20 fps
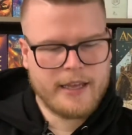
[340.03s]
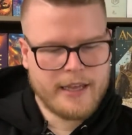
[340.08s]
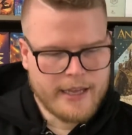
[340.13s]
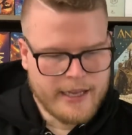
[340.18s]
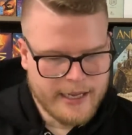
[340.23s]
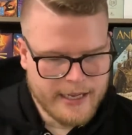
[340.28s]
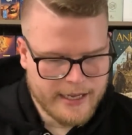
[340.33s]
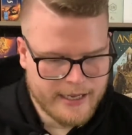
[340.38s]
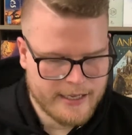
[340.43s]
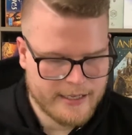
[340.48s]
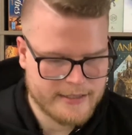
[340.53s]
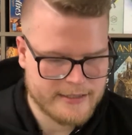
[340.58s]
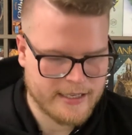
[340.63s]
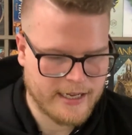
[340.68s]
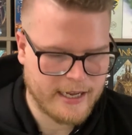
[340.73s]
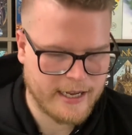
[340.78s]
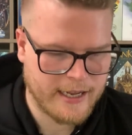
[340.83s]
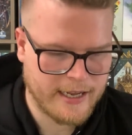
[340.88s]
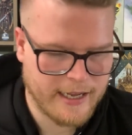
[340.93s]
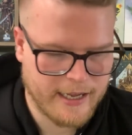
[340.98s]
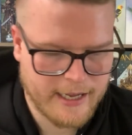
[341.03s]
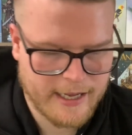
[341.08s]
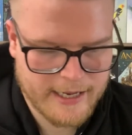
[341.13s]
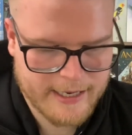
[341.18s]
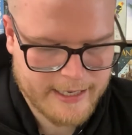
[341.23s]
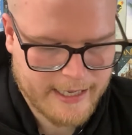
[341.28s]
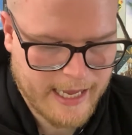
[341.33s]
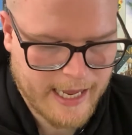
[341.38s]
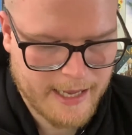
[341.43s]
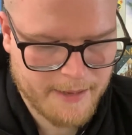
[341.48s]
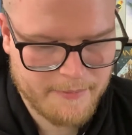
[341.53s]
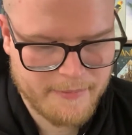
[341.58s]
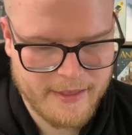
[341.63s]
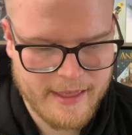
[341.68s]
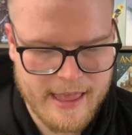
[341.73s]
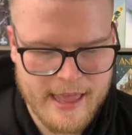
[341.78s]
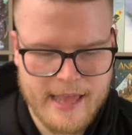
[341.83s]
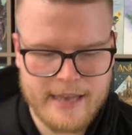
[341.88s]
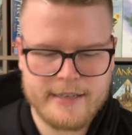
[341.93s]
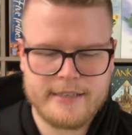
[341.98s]
is a game
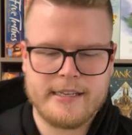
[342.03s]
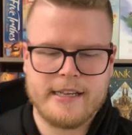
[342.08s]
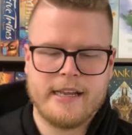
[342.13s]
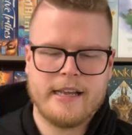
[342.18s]
that